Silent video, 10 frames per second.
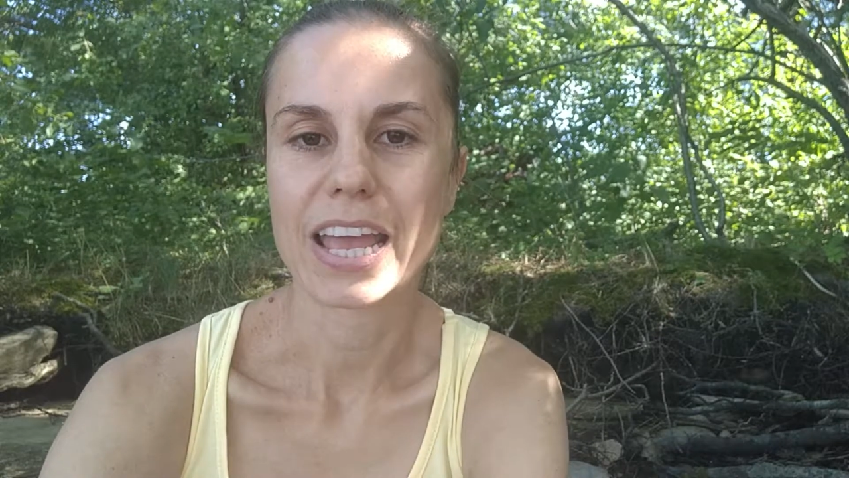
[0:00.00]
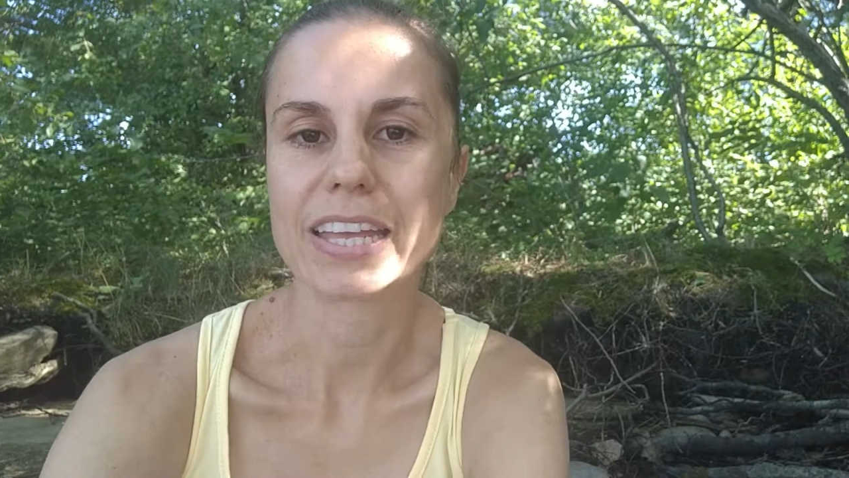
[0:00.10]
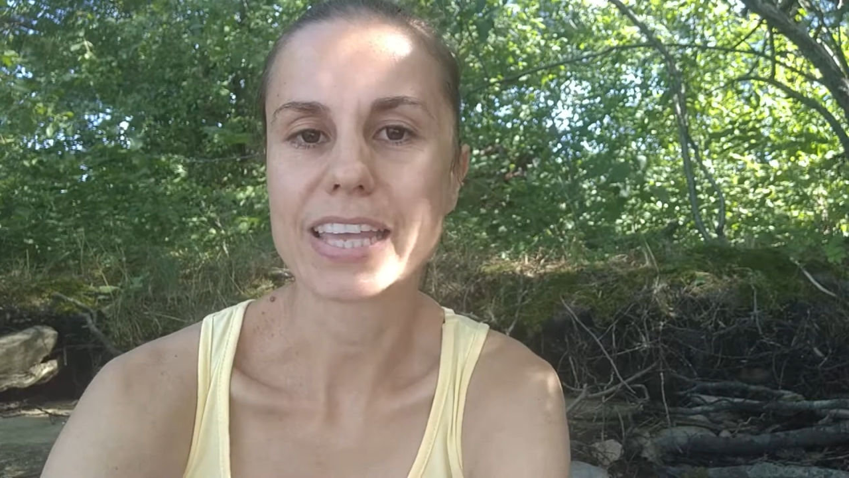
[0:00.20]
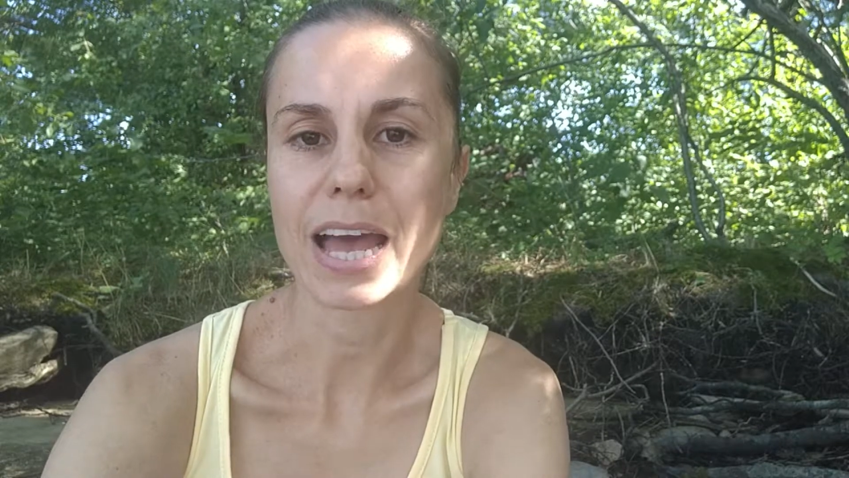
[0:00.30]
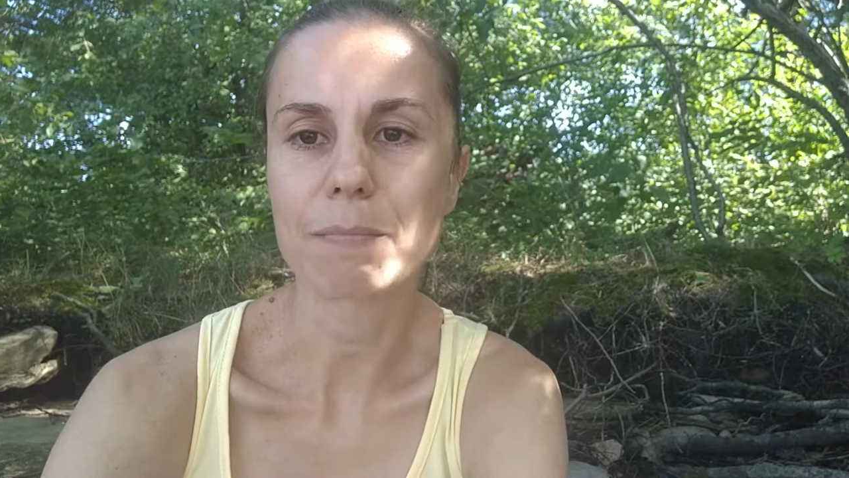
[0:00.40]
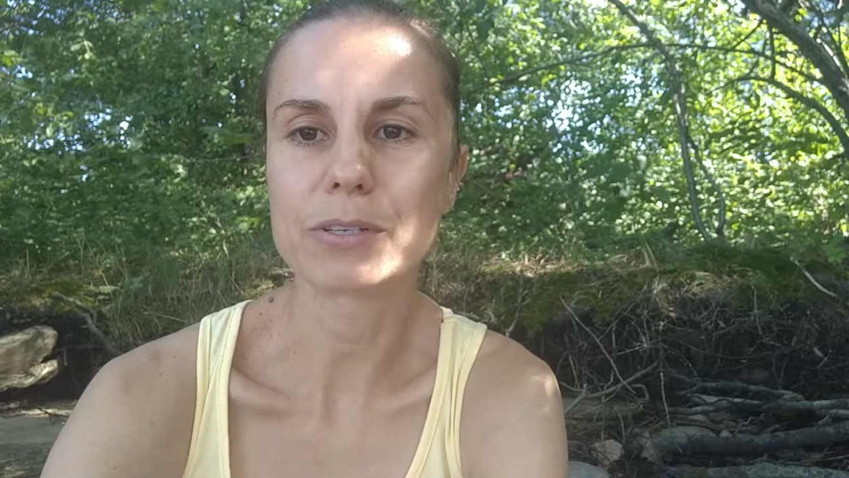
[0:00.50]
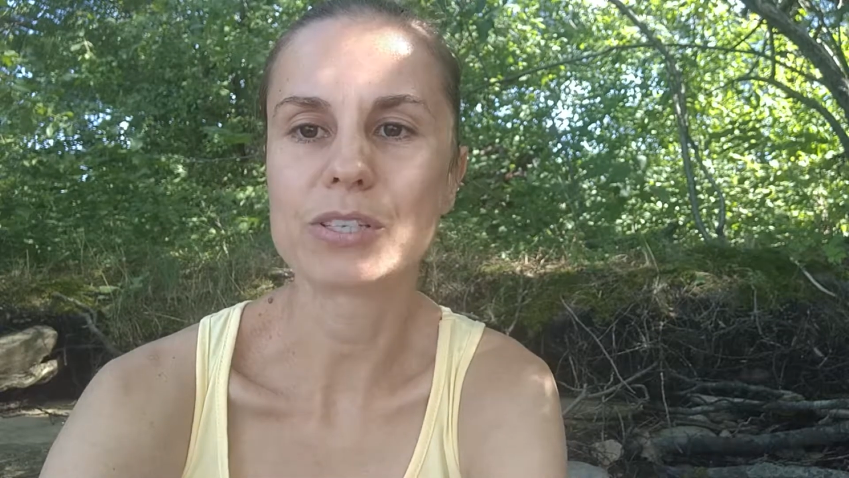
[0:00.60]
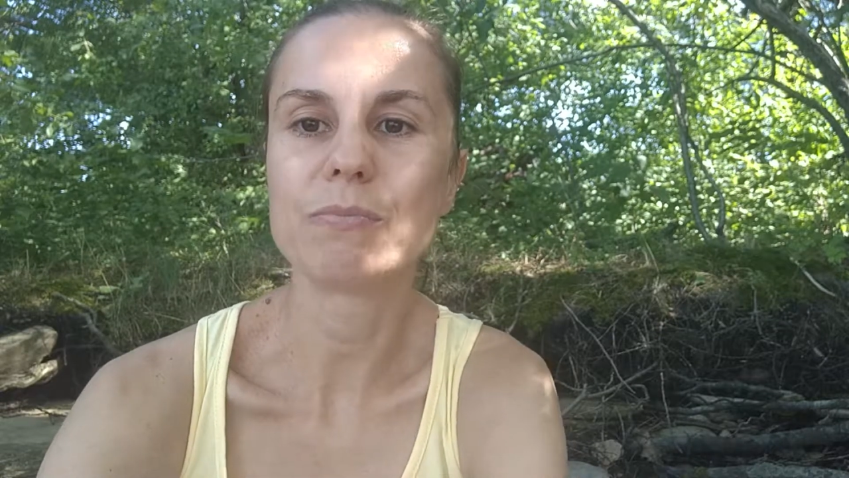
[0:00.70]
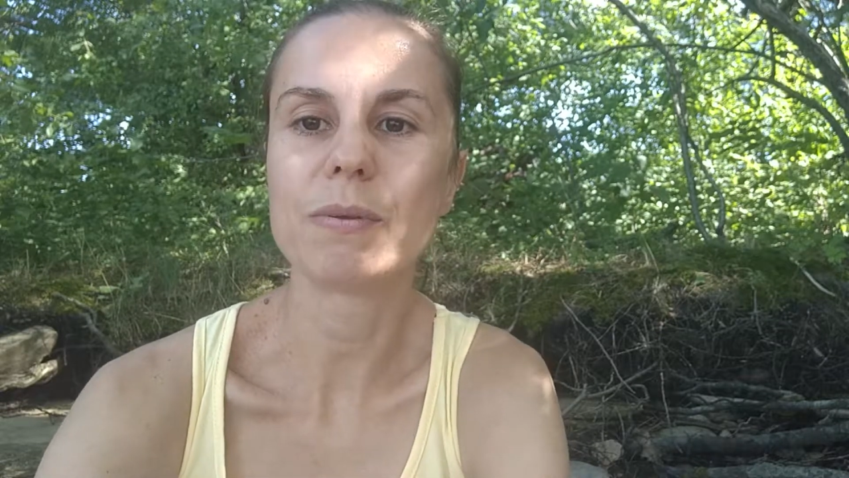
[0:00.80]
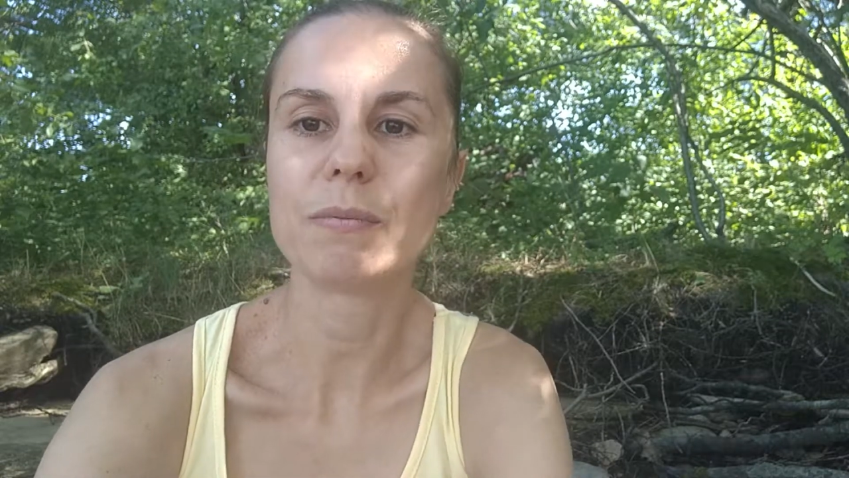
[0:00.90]
It happened
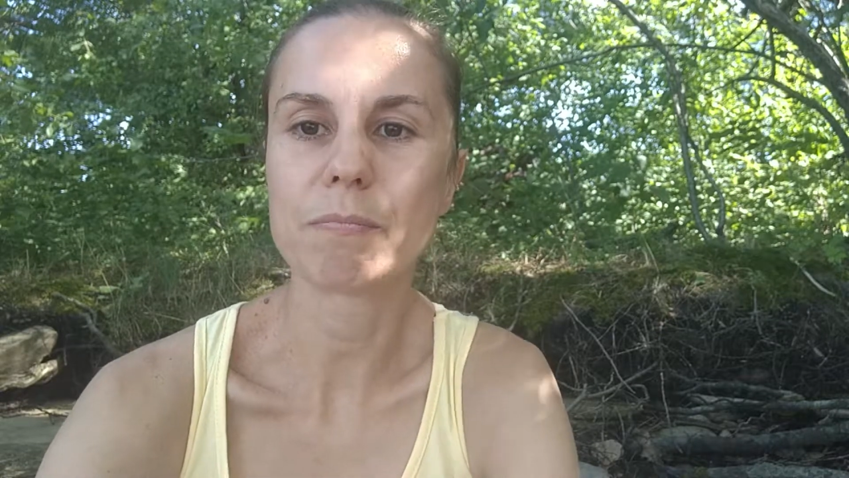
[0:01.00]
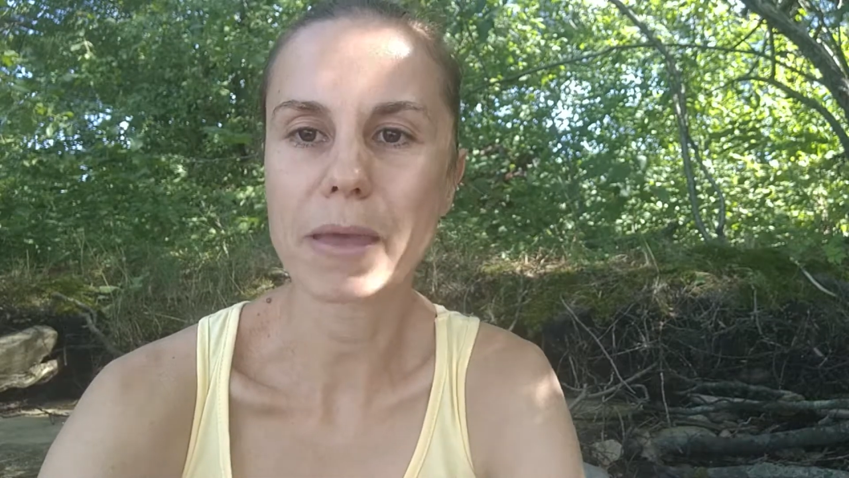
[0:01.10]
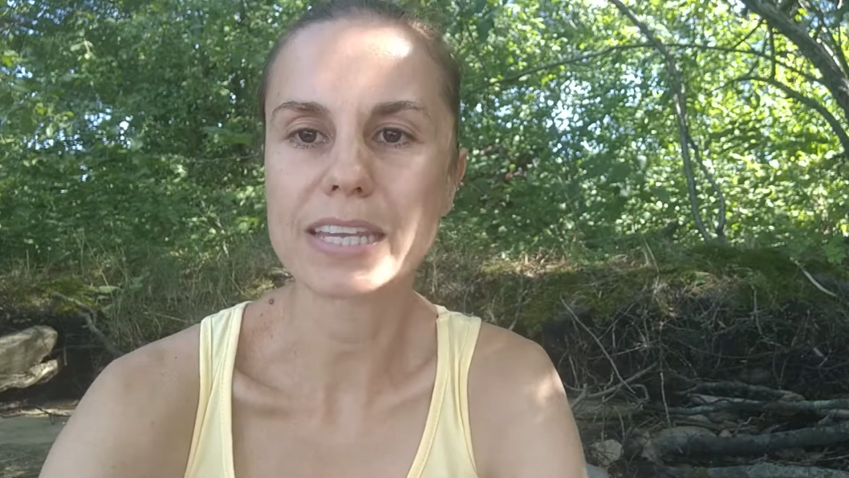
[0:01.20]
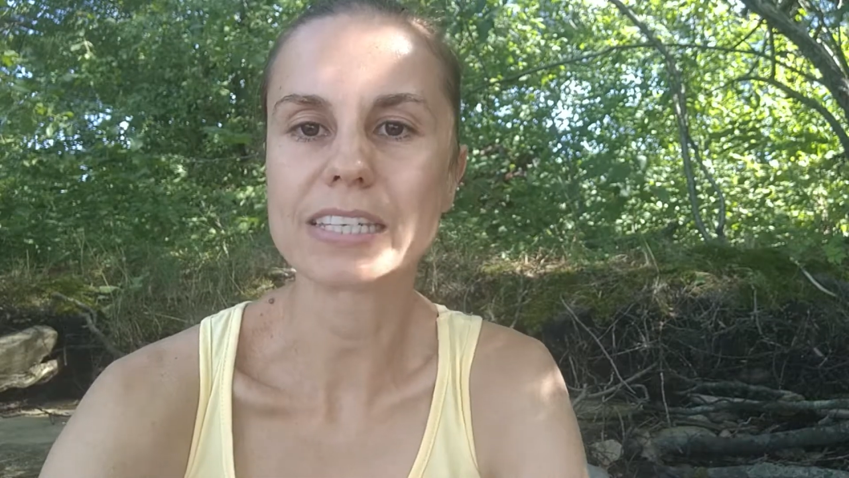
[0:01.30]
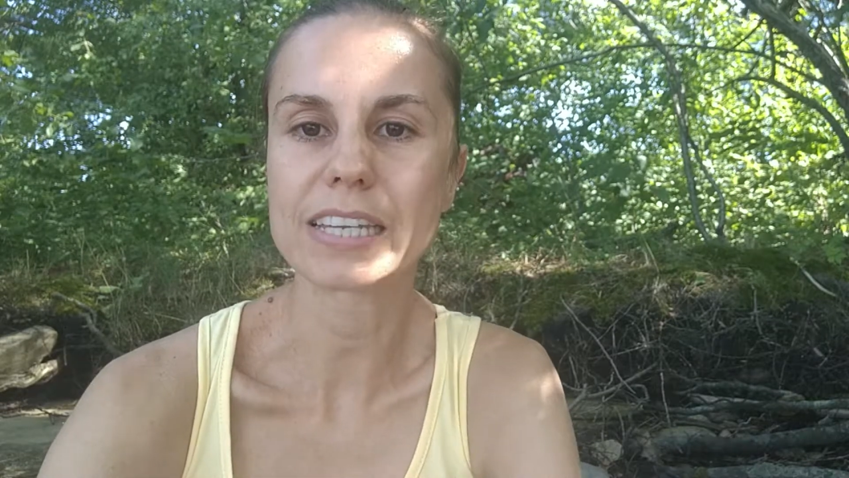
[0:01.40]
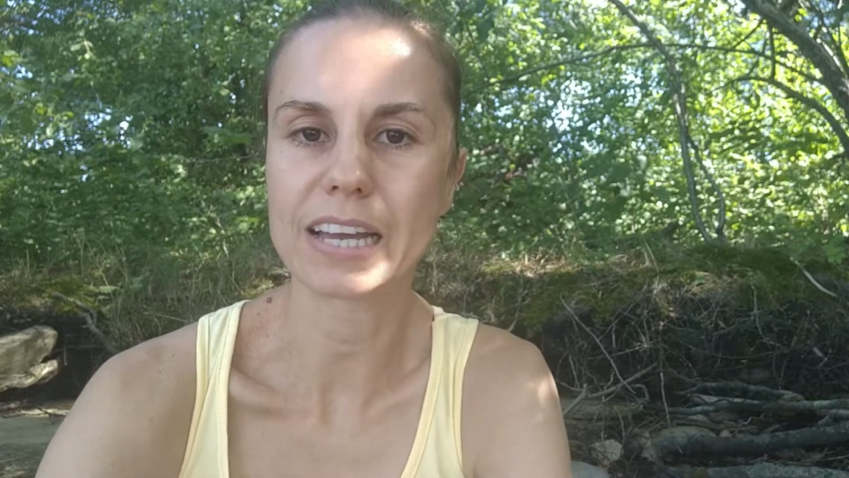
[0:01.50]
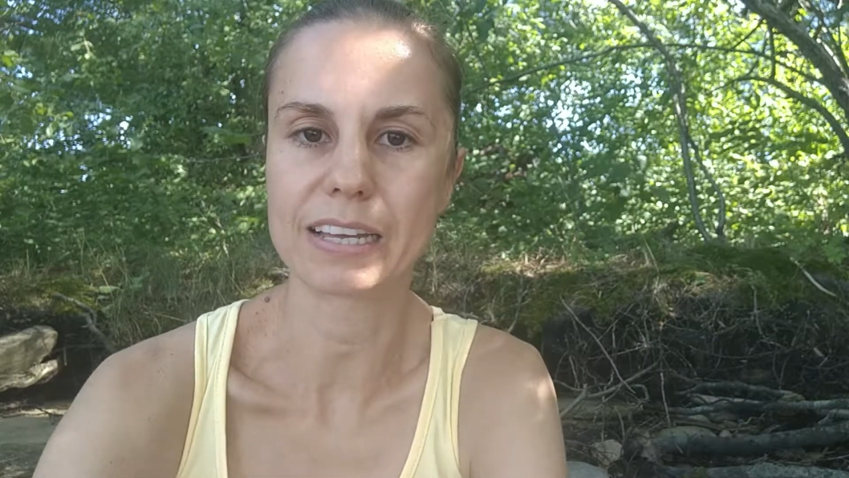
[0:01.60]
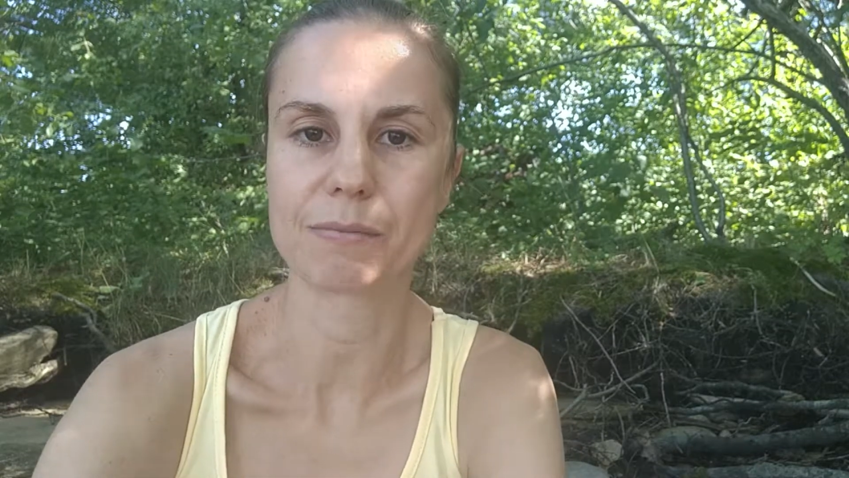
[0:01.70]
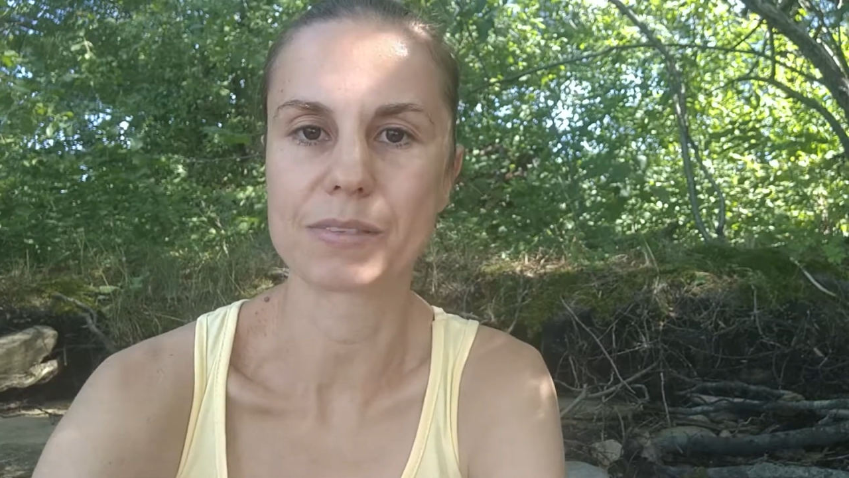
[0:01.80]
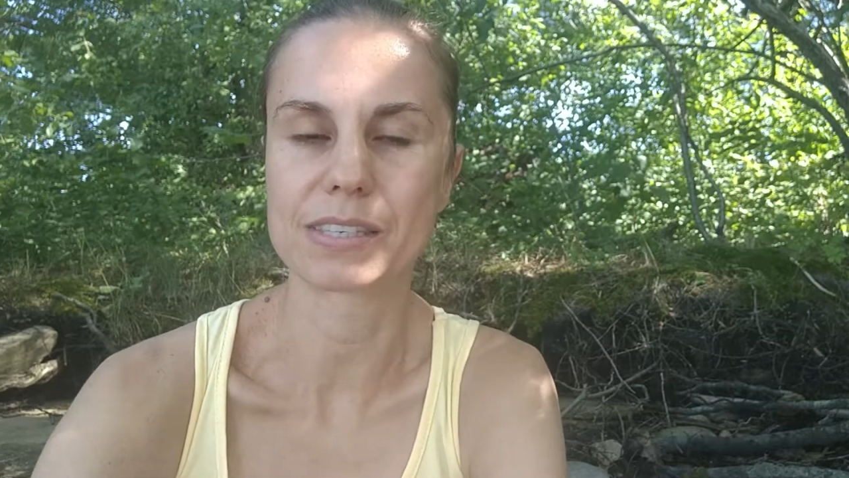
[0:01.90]
to me many
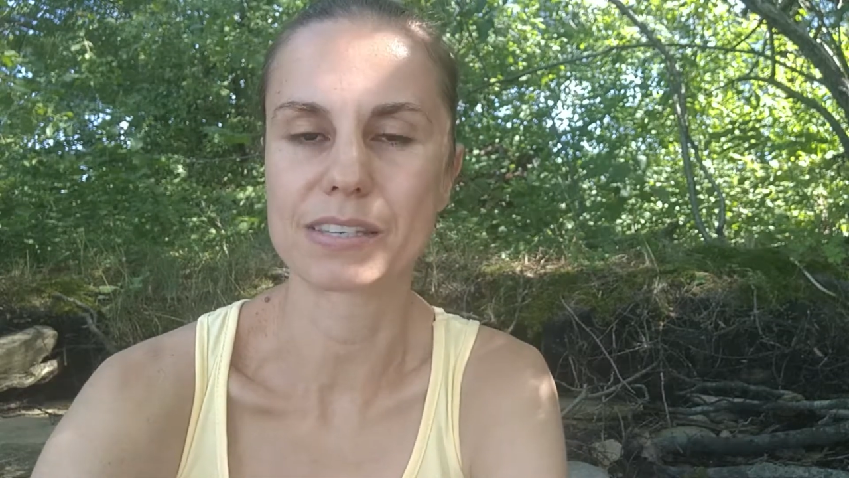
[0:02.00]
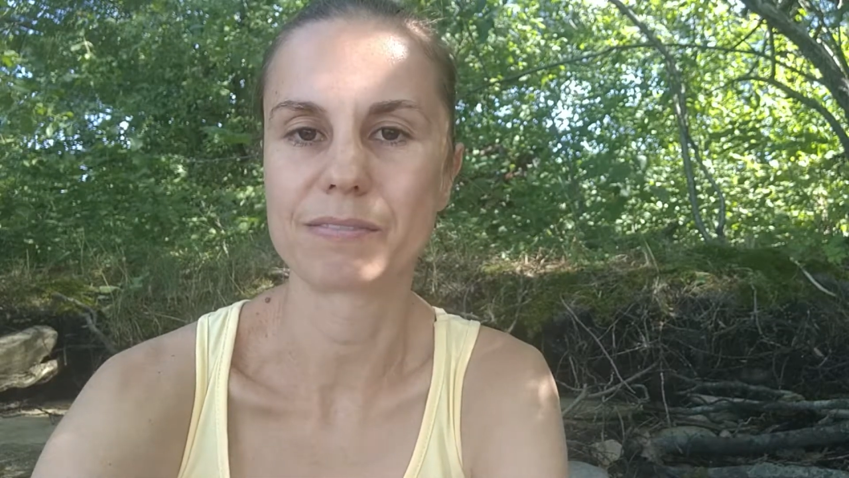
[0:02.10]
times.